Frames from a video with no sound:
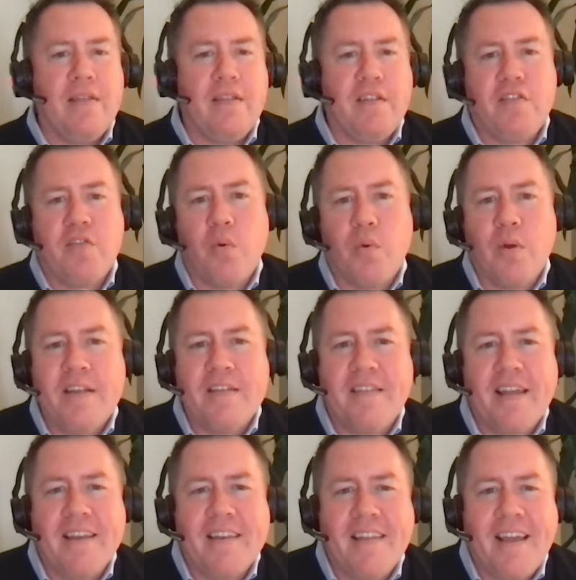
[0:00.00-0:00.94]
the stories
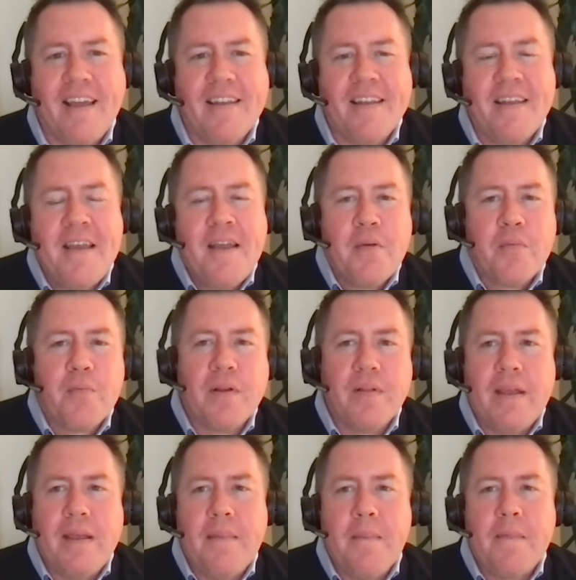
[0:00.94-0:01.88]
that that
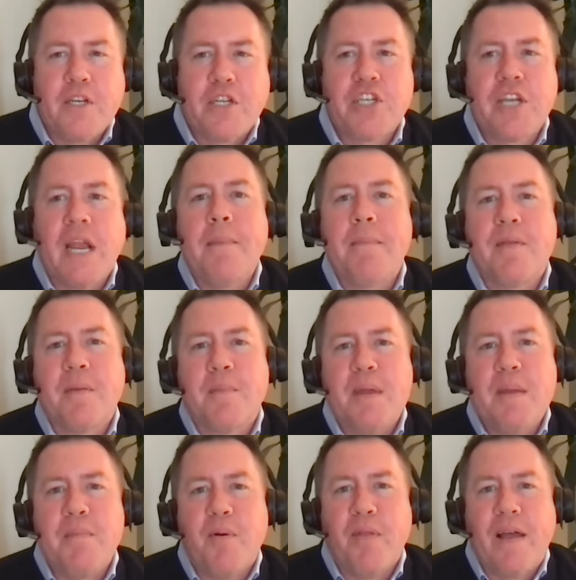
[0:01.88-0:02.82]
really shape the
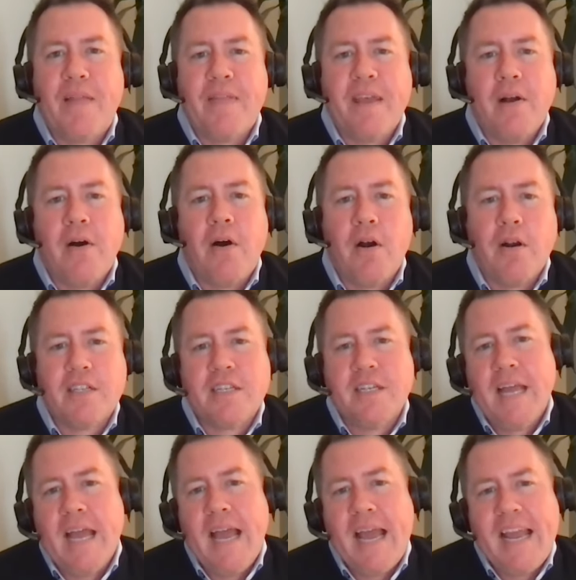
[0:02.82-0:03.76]
people that they are
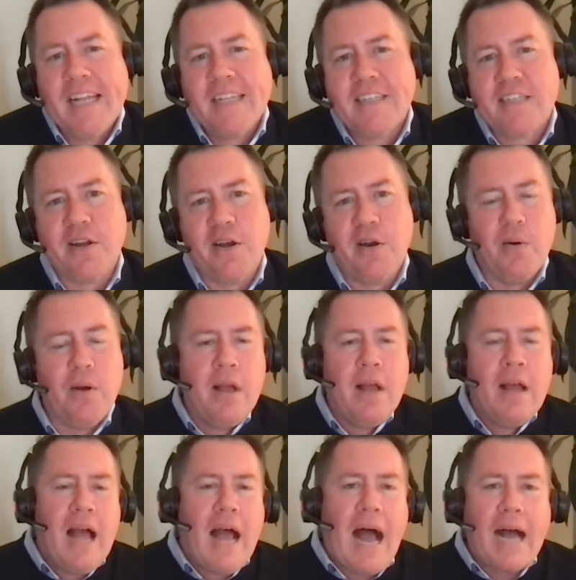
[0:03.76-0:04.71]
today. And so,
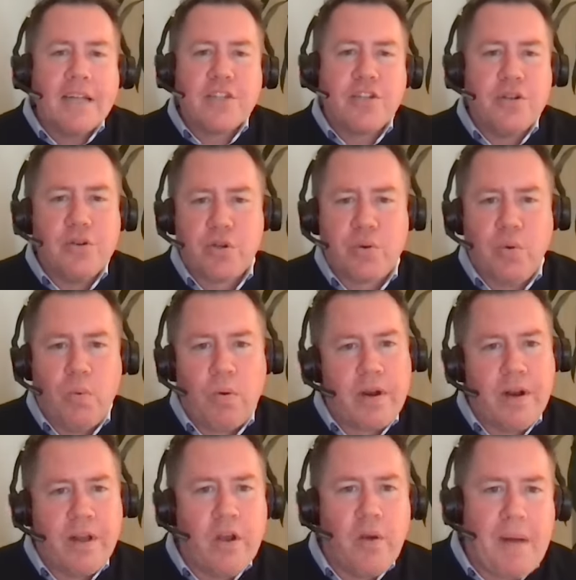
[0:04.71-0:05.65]
as usual, we're
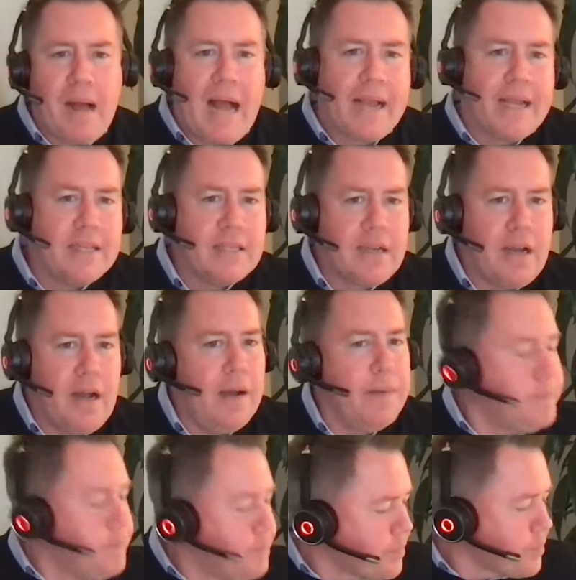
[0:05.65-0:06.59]
going to go back in time.